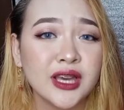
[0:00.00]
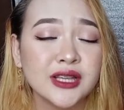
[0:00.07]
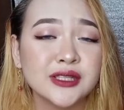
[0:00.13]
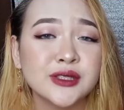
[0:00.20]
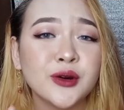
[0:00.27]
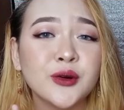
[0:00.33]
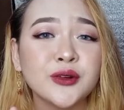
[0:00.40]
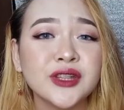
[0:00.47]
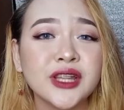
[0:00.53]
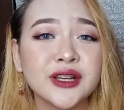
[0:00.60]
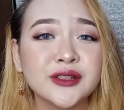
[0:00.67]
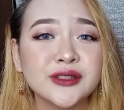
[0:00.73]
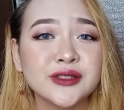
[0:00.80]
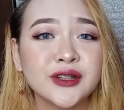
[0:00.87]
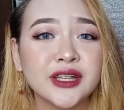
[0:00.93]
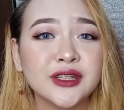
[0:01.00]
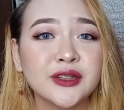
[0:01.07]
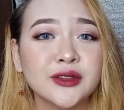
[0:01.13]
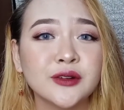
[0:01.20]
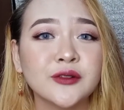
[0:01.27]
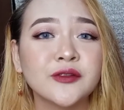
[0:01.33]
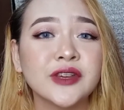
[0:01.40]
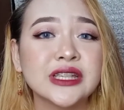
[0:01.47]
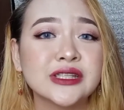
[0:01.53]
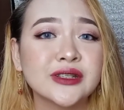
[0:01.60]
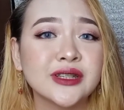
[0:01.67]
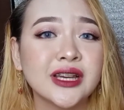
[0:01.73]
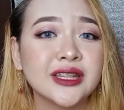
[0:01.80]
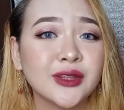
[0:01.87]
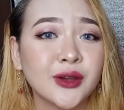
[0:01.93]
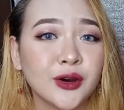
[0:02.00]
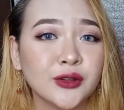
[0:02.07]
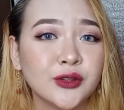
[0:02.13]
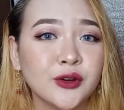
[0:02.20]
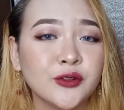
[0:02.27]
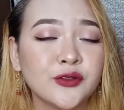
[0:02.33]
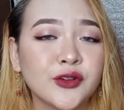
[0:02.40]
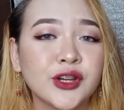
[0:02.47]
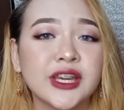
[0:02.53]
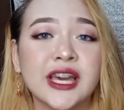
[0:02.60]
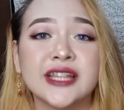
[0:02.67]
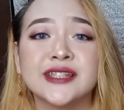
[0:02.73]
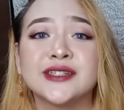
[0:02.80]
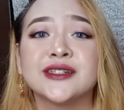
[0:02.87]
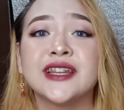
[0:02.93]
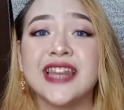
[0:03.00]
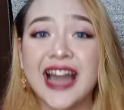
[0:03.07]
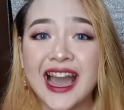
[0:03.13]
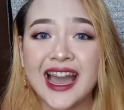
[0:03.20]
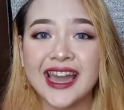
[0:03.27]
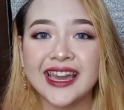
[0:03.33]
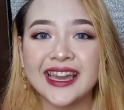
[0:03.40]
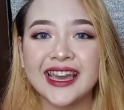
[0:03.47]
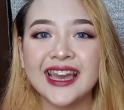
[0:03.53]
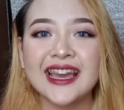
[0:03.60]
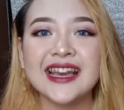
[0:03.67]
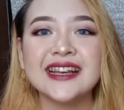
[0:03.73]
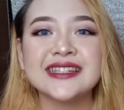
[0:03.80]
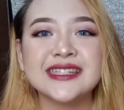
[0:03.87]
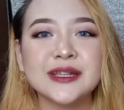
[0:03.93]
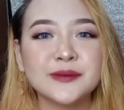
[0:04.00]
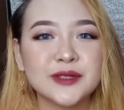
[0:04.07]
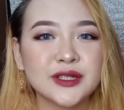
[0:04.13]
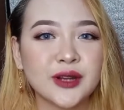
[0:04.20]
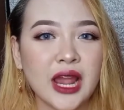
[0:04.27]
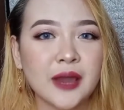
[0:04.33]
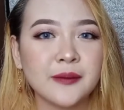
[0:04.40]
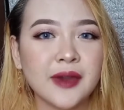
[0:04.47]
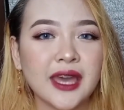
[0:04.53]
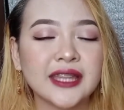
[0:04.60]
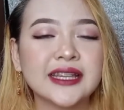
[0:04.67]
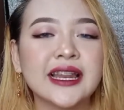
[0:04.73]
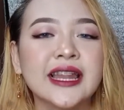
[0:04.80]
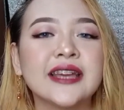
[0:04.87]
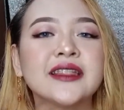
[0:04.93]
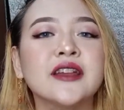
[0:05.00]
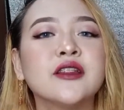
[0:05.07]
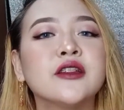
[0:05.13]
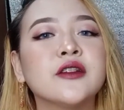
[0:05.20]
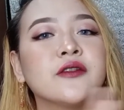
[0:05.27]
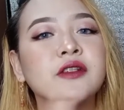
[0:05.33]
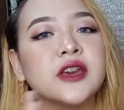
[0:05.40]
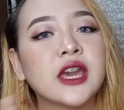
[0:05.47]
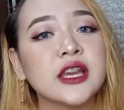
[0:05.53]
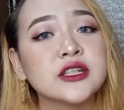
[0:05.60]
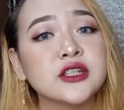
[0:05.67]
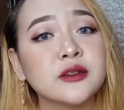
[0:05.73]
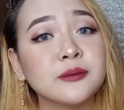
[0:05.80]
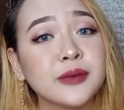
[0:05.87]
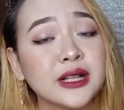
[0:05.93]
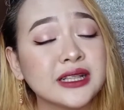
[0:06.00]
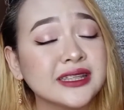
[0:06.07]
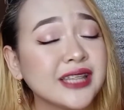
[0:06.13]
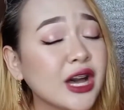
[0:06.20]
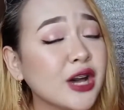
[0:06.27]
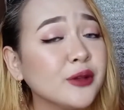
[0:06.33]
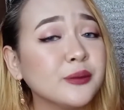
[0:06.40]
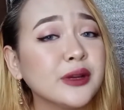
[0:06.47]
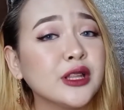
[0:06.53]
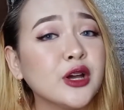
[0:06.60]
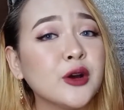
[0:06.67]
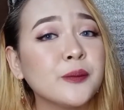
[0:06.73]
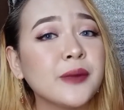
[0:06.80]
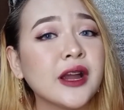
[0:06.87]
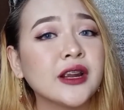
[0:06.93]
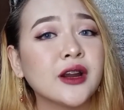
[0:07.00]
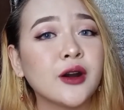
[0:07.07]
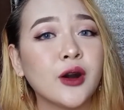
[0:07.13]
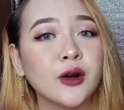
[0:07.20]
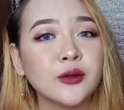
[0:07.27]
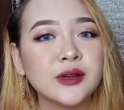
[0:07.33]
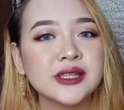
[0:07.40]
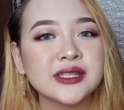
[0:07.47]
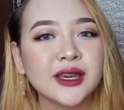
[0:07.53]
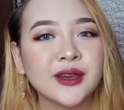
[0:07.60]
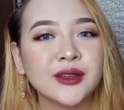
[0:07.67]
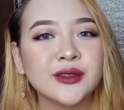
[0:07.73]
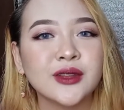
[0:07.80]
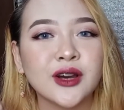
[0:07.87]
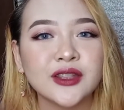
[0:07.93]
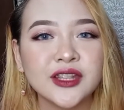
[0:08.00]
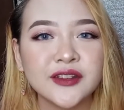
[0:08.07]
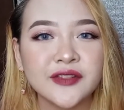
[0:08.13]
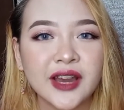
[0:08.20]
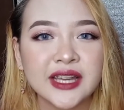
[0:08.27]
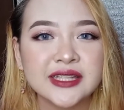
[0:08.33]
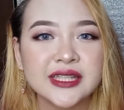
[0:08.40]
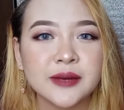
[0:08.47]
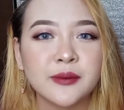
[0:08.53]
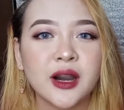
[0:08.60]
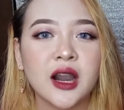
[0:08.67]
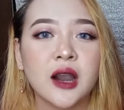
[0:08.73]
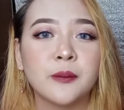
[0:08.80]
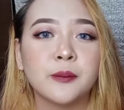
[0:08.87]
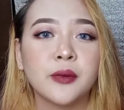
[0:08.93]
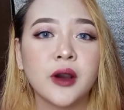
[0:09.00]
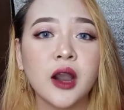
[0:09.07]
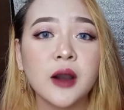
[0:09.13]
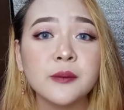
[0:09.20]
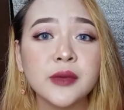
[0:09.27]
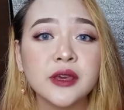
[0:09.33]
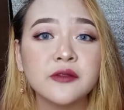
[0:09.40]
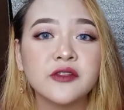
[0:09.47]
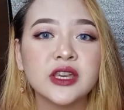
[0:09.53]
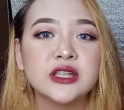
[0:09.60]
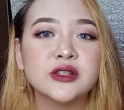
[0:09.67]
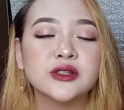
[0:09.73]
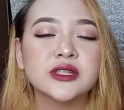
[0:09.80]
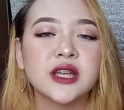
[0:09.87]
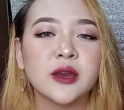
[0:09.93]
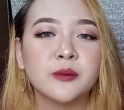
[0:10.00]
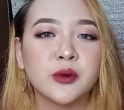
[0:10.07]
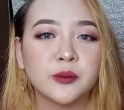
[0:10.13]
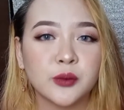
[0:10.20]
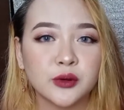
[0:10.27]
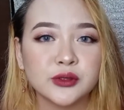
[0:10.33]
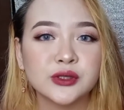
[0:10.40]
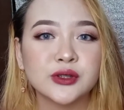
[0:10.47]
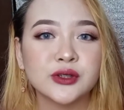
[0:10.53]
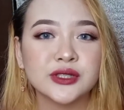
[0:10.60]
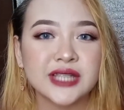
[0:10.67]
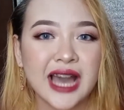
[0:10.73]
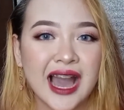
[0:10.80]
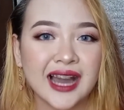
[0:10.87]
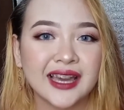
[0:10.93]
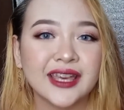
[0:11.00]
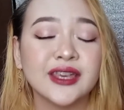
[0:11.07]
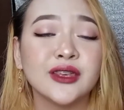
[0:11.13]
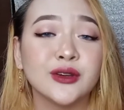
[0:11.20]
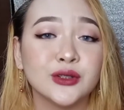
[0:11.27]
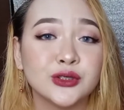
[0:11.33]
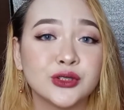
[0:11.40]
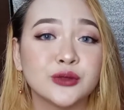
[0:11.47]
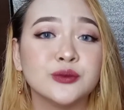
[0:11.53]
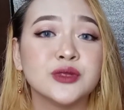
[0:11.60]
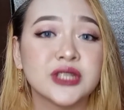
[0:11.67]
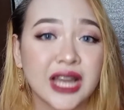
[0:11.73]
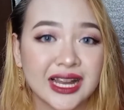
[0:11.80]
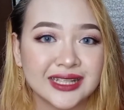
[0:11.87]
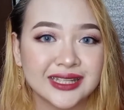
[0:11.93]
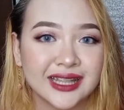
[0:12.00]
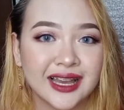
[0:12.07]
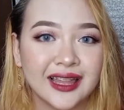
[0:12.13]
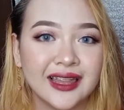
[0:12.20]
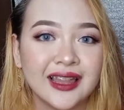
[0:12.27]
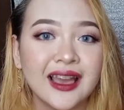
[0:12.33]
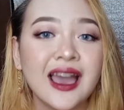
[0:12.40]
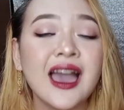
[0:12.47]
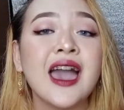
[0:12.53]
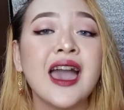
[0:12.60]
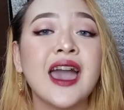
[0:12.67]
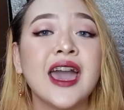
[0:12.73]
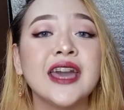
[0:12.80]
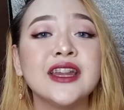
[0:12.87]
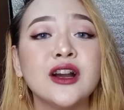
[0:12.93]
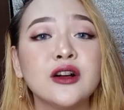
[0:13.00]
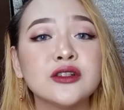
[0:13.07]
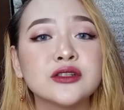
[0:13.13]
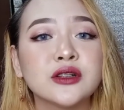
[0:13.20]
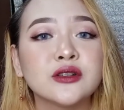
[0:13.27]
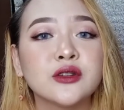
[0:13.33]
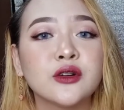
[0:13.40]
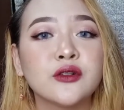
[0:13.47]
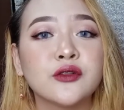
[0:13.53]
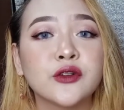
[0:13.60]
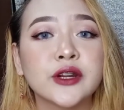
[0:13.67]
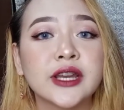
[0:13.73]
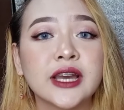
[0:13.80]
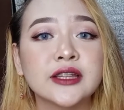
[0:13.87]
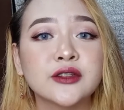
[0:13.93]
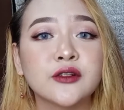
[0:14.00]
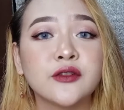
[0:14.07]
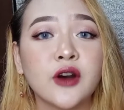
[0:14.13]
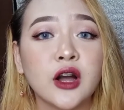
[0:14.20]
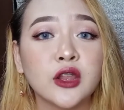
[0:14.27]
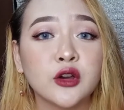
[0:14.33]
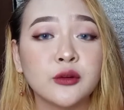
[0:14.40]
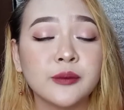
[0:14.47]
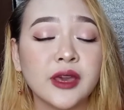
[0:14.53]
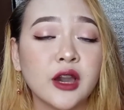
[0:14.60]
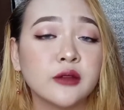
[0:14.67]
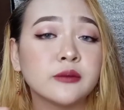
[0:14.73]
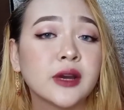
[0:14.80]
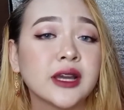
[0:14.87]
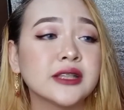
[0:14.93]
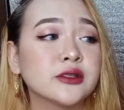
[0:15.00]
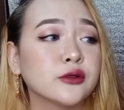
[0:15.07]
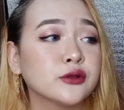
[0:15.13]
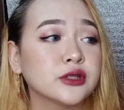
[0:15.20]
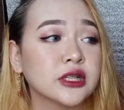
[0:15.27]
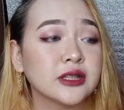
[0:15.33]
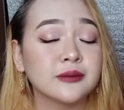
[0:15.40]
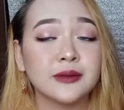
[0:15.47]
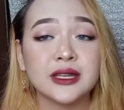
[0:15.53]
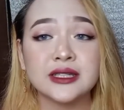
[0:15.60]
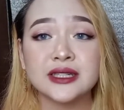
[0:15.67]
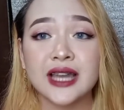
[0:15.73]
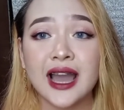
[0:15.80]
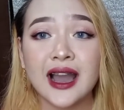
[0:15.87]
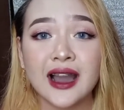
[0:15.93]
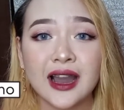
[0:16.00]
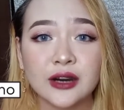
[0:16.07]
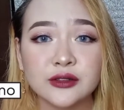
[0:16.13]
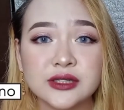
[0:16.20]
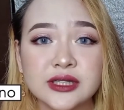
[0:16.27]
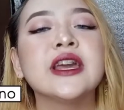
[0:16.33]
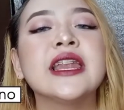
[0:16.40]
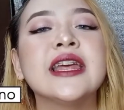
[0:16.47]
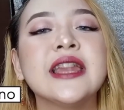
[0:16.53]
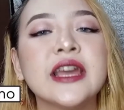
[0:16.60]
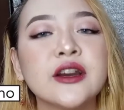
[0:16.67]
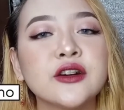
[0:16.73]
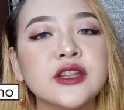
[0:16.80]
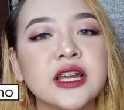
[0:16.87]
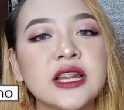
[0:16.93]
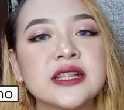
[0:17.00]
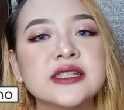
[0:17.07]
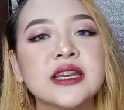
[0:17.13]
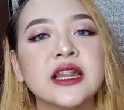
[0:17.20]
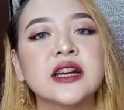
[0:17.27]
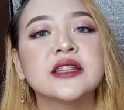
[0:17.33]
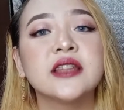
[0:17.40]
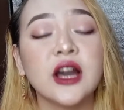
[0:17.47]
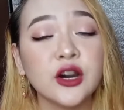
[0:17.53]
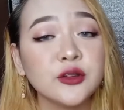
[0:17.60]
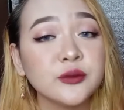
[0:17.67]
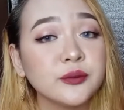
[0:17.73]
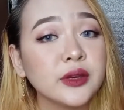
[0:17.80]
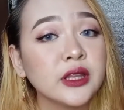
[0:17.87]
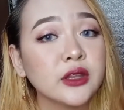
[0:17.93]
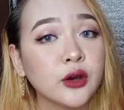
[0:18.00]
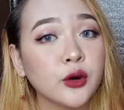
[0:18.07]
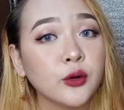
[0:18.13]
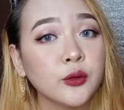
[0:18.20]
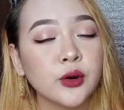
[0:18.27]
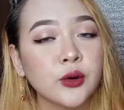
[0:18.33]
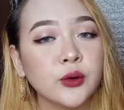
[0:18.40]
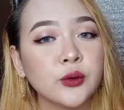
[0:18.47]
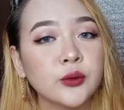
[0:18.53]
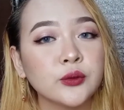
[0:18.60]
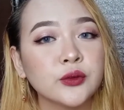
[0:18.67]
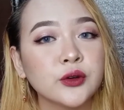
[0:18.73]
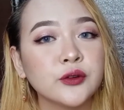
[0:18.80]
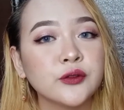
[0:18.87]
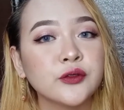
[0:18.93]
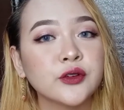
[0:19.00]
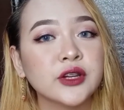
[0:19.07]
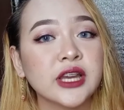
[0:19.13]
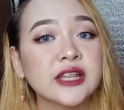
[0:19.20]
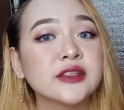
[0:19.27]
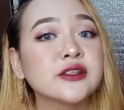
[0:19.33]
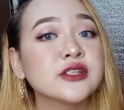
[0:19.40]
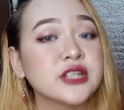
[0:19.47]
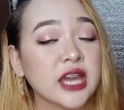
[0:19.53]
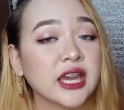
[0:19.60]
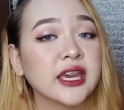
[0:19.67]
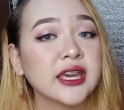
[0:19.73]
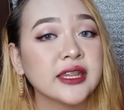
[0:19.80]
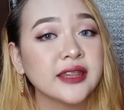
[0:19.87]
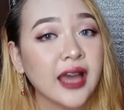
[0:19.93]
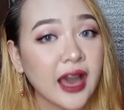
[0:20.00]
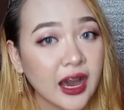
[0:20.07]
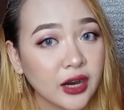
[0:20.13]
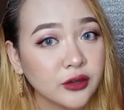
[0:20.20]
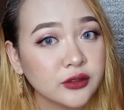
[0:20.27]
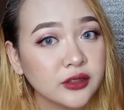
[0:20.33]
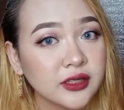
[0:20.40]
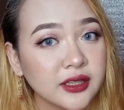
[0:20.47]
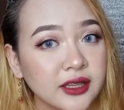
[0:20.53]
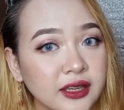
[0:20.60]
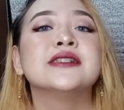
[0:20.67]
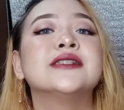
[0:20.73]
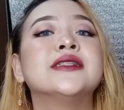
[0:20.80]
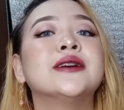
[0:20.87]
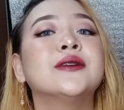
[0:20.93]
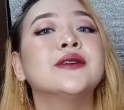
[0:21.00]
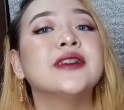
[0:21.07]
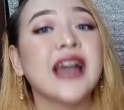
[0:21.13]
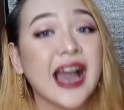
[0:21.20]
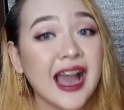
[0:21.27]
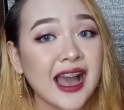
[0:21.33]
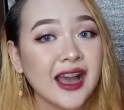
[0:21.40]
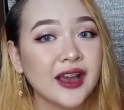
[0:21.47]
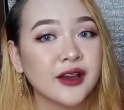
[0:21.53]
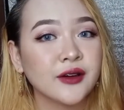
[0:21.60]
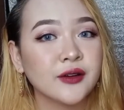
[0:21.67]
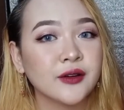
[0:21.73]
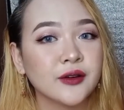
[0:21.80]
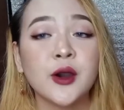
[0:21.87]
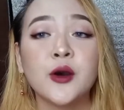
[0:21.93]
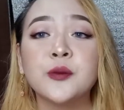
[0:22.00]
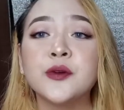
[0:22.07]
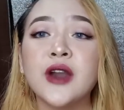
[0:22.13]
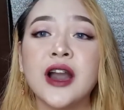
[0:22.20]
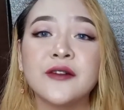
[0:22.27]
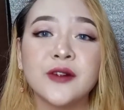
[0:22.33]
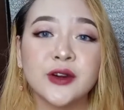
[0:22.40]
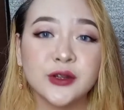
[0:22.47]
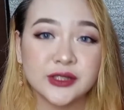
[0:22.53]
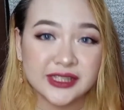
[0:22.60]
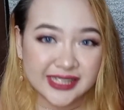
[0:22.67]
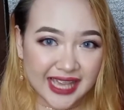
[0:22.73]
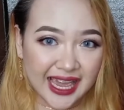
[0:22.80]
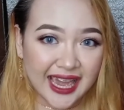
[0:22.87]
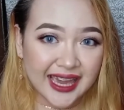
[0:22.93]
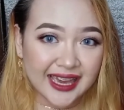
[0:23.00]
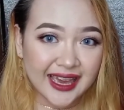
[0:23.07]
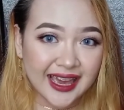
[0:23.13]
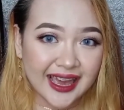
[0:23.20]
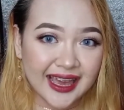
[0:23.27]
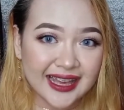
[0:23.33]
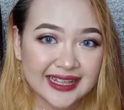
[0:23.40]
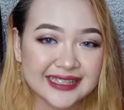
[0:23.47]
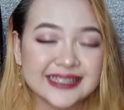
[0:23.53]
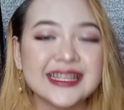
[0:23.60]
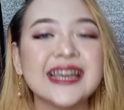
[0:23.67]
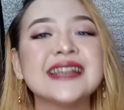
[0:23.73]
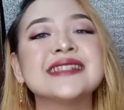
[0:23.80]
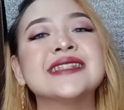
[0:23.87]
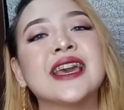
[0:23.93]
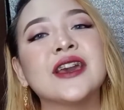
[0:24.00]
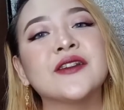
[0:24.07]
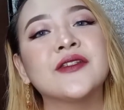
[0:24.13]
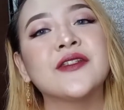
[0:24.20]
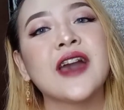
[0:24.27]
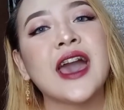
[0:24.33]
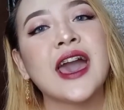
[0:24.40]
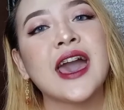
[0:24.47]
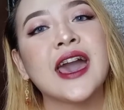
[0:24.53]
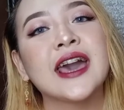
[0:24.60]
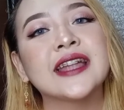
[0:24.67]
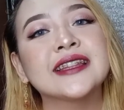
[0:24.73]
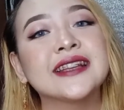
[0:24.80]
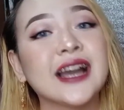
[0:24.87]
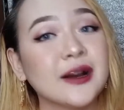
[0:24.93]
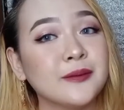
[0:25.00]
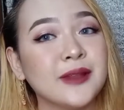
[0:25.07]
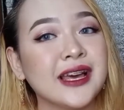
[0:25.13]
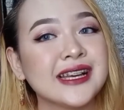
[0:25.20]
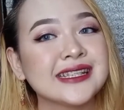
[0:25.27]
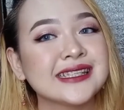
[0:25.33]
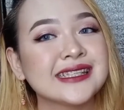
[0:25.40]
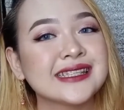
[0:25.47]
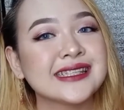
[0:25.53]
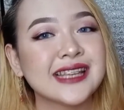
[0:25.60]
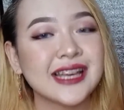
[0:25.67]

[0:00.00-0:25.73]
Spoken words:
So, kung nagustuhan nyo itong video na to, don't forget to like, subscribe, and click the notification bell down below para always kayong notified sa mga coming videos na ipopost ko sa aking YouTube channel. And also, don't forget to follow me on my social media account. So, ililink ko na lang sila down below. So, don't forget to check it out. So, yeah, I hope you have a good day. Stay safe and God bless.